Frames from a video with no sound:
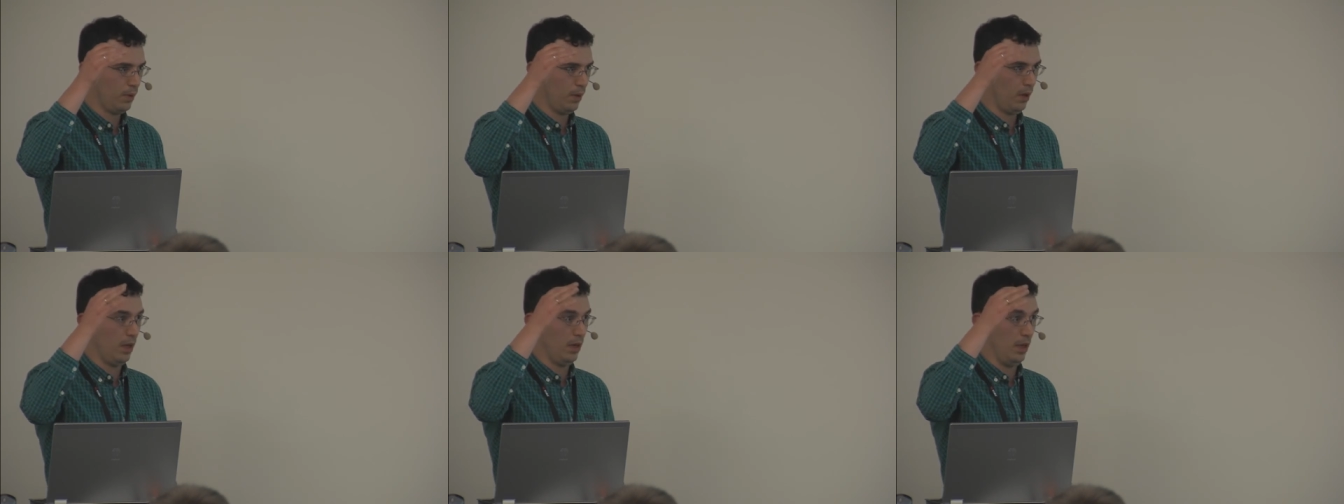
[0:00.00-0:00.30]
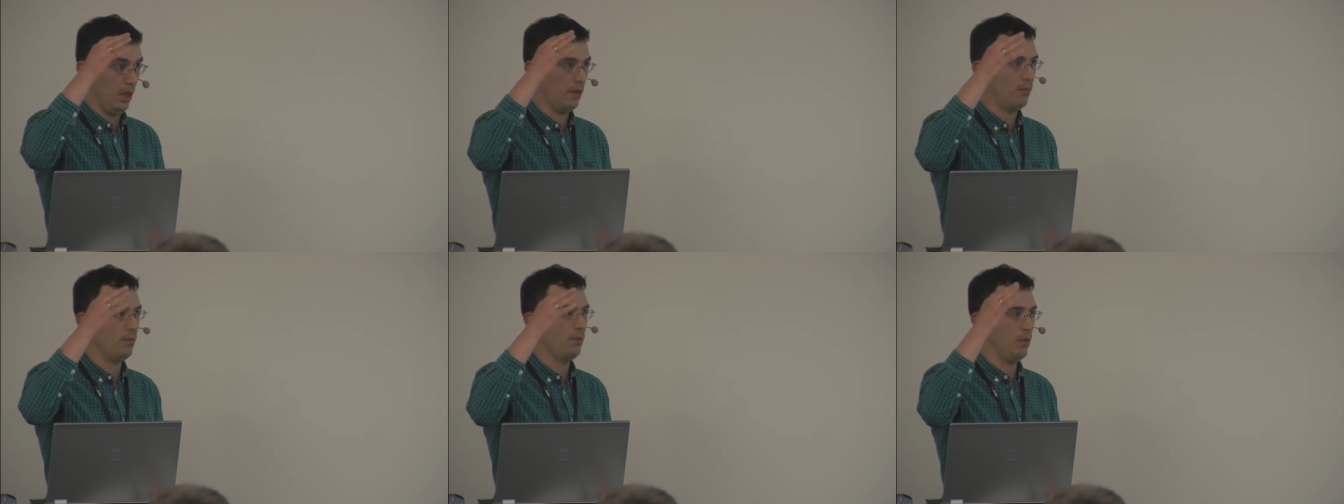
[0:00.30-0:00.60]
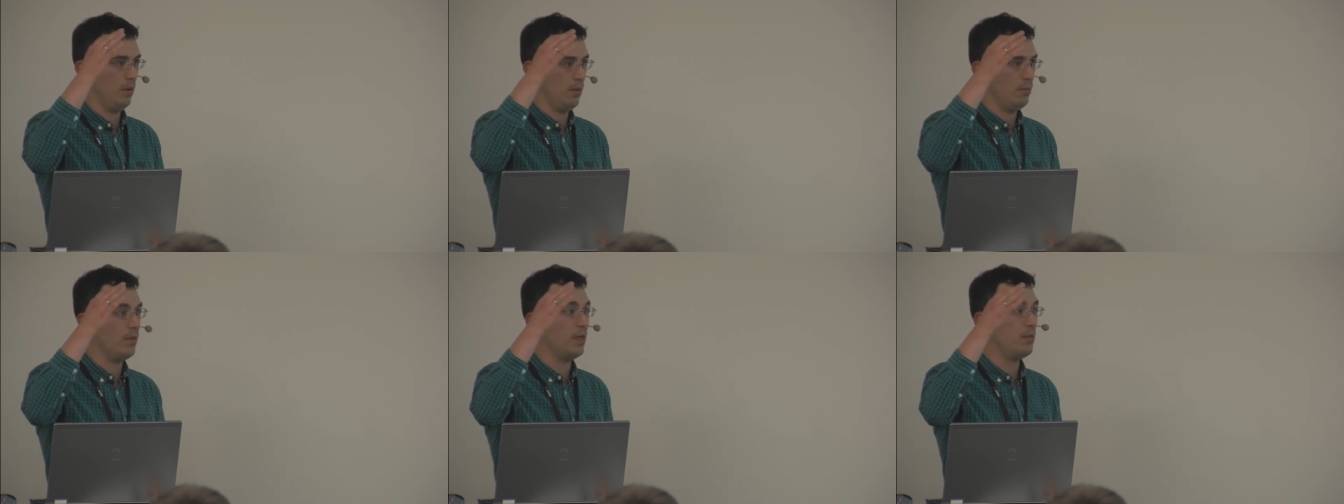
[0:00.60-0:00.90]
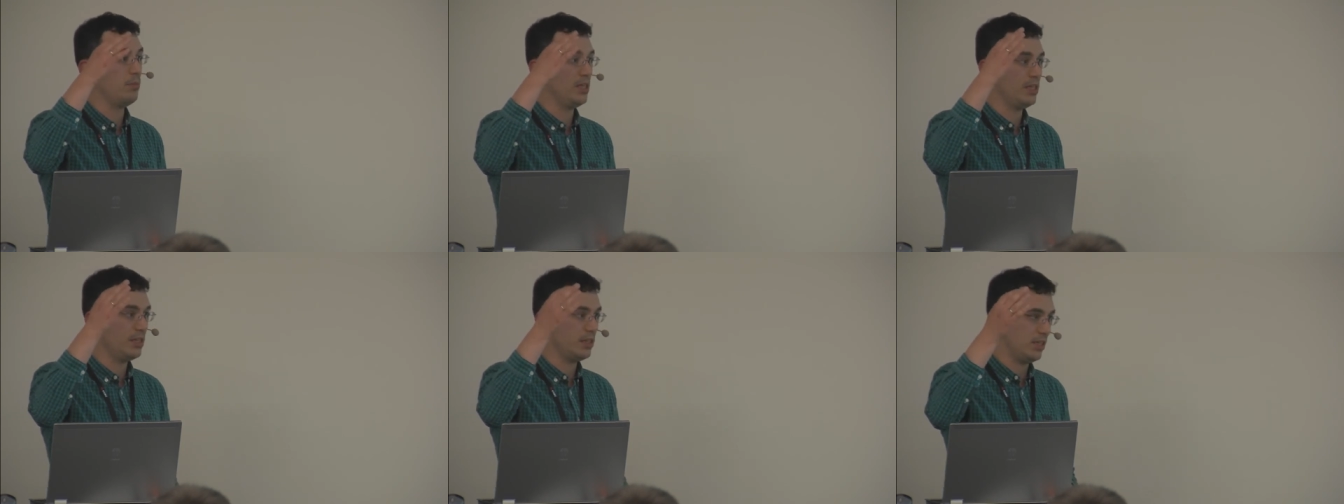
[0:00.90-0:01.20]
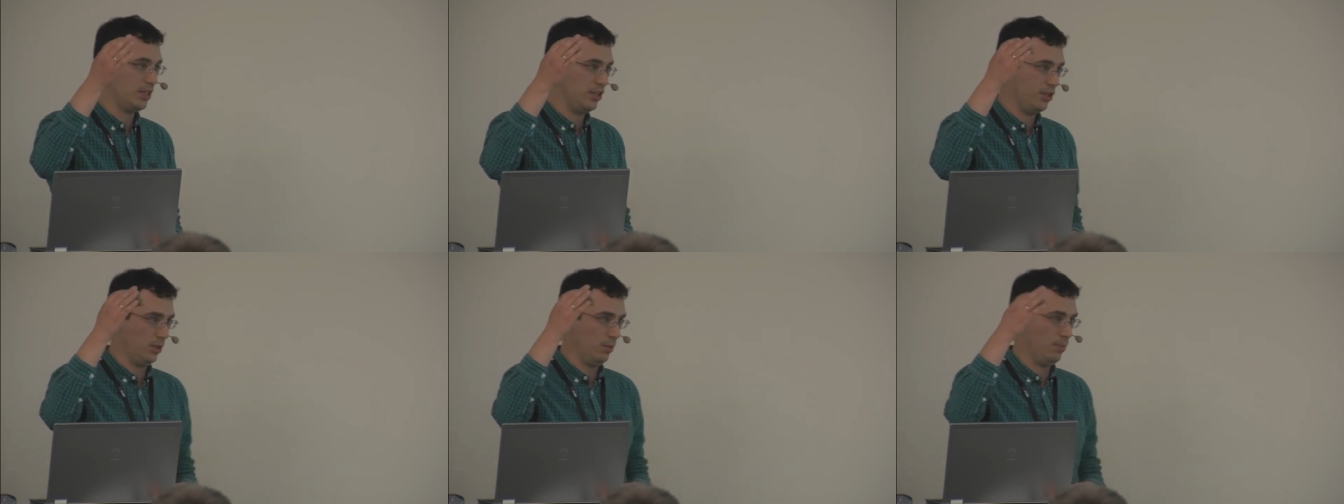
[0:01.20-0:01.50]
and, and um,
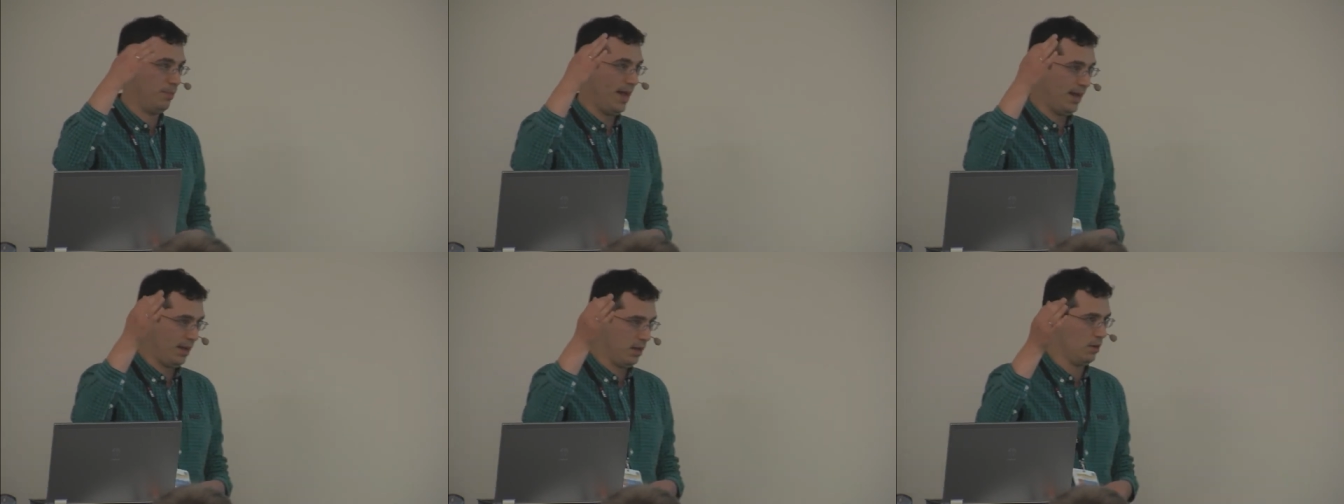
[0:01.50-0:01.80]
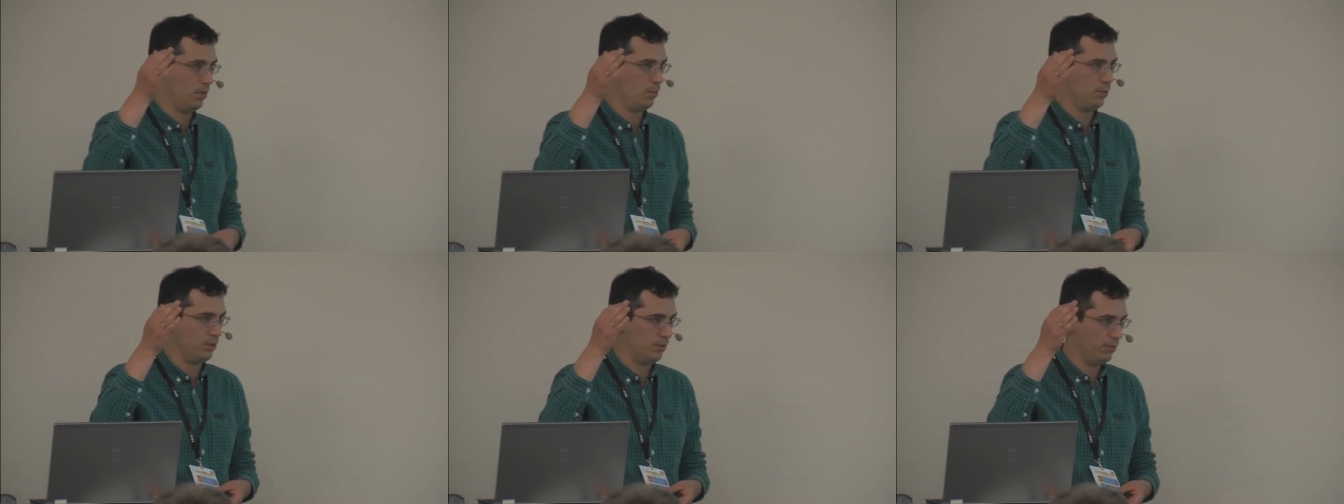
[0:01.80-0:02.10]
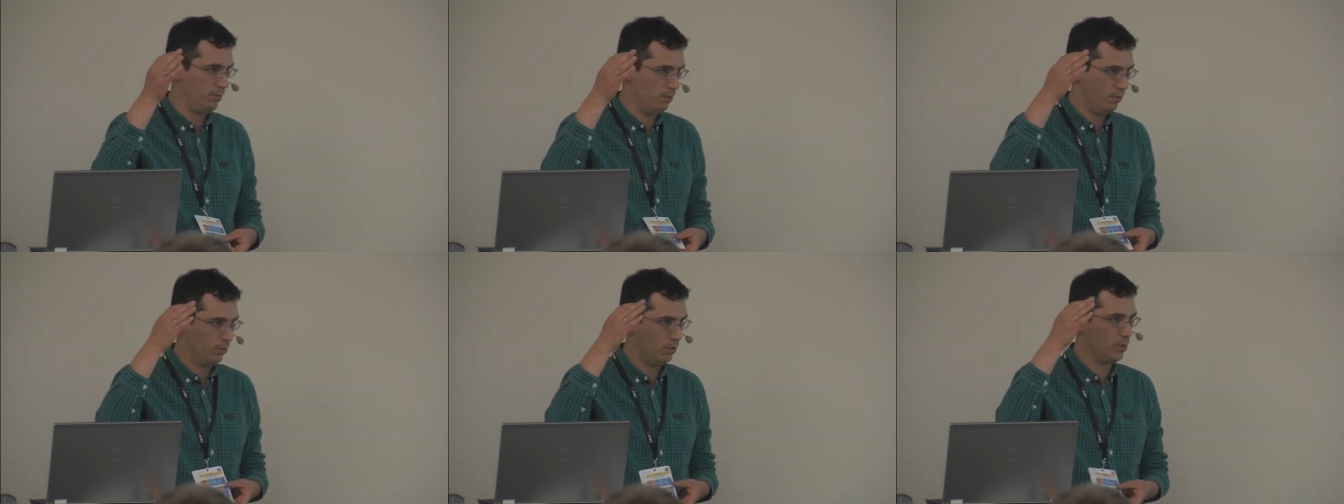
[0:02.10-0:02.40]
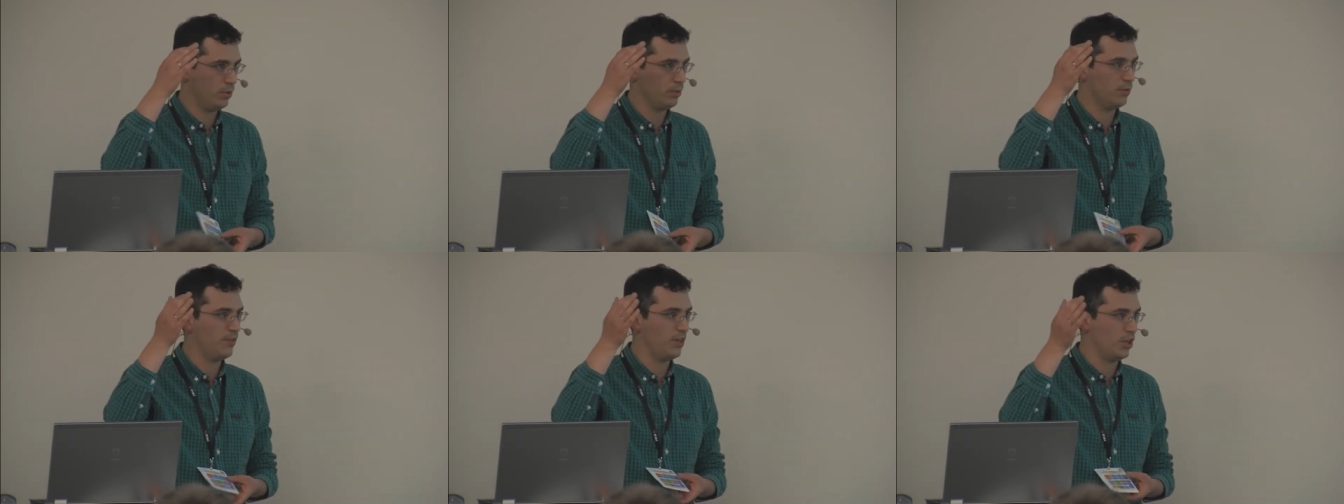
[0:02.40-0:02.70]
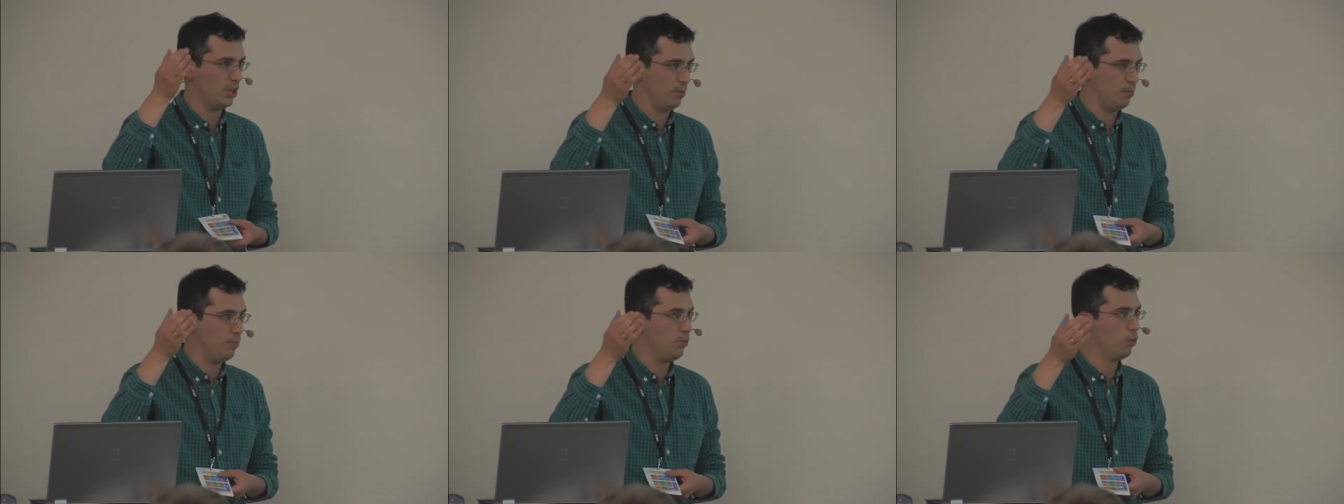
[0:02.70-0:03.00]
ministerial backing, was, which was
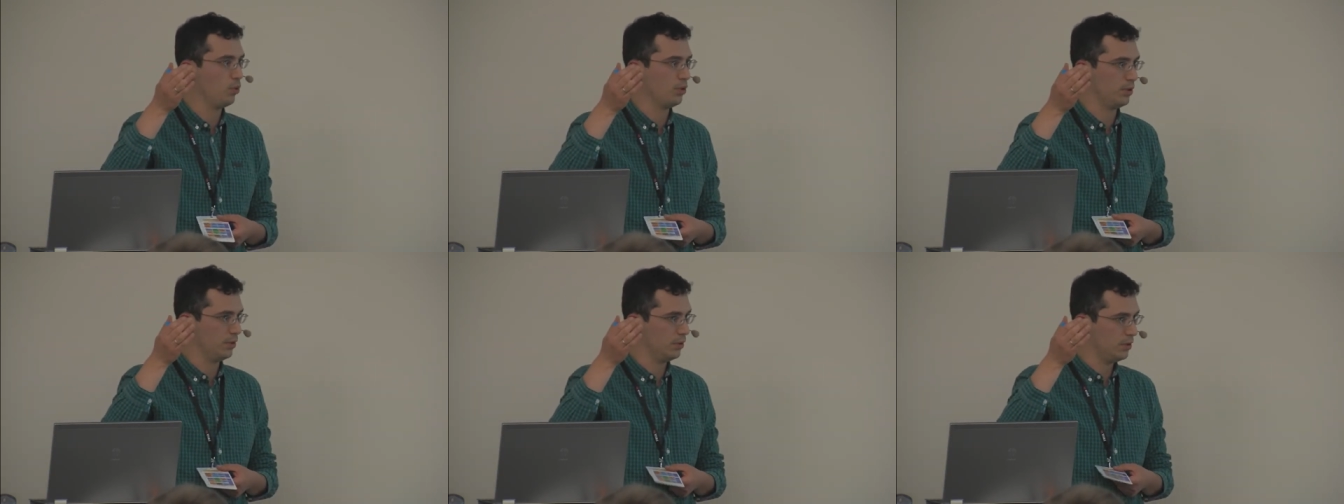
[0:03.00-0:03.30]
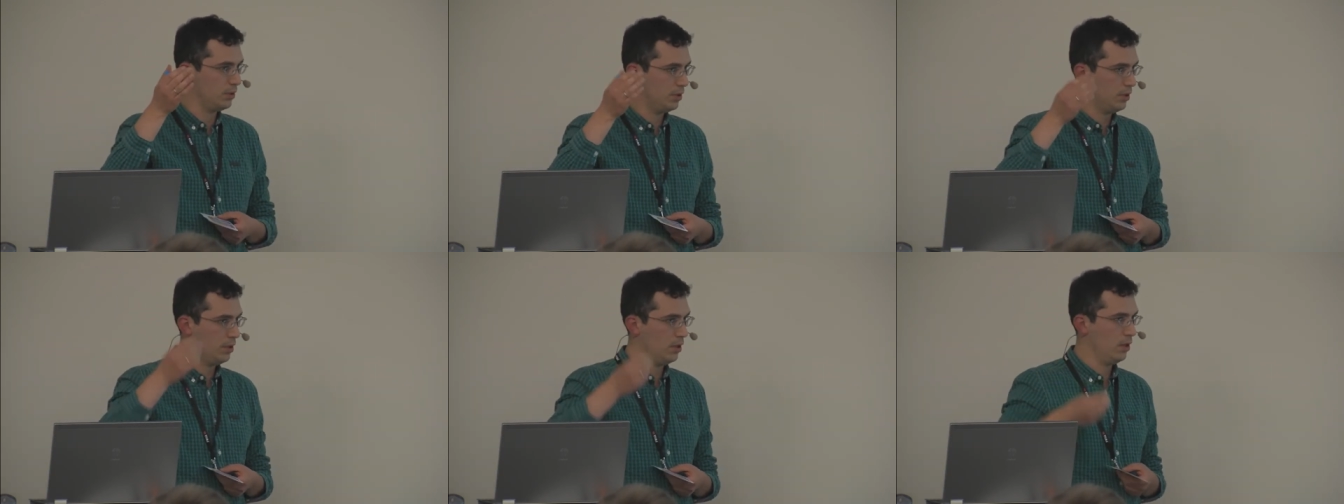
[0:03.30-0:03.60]
very important.